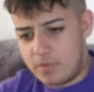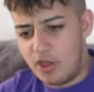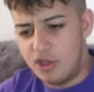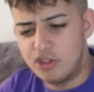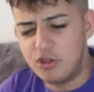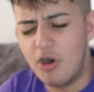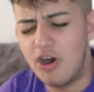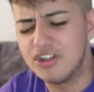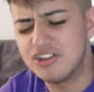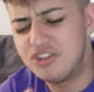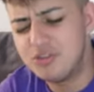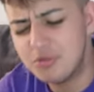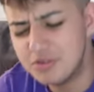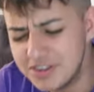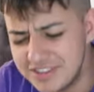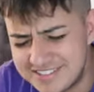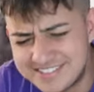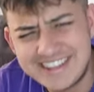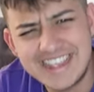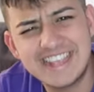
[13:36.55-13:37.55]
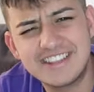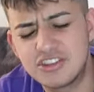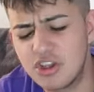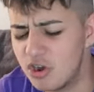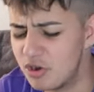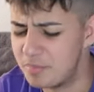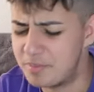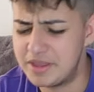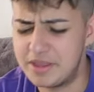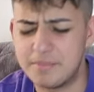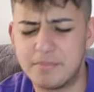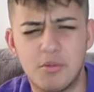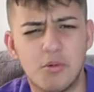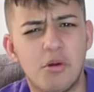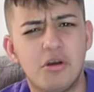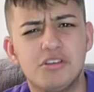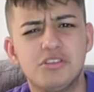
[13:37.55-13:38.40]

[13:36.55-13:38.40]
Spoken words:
Oh, you are. Do you want these TikTok people?